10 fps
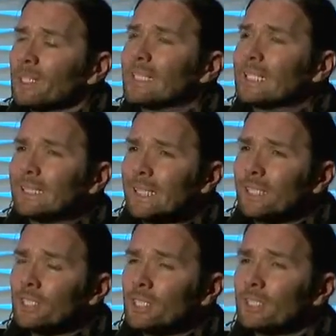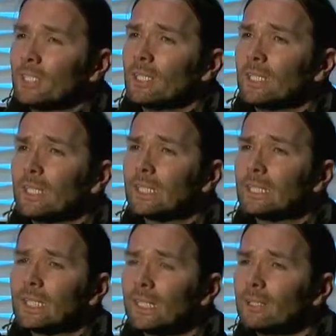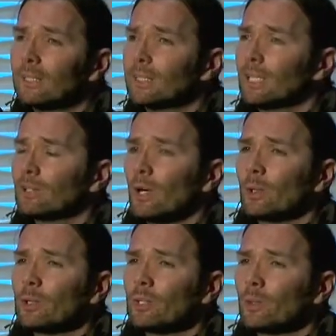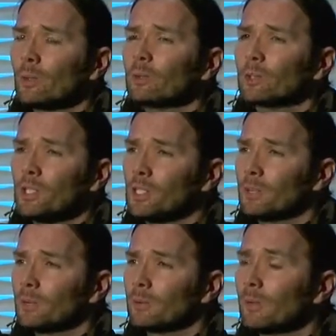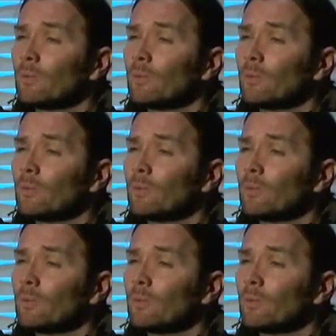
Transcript: It can teach, it can heal, and it can also nourish you.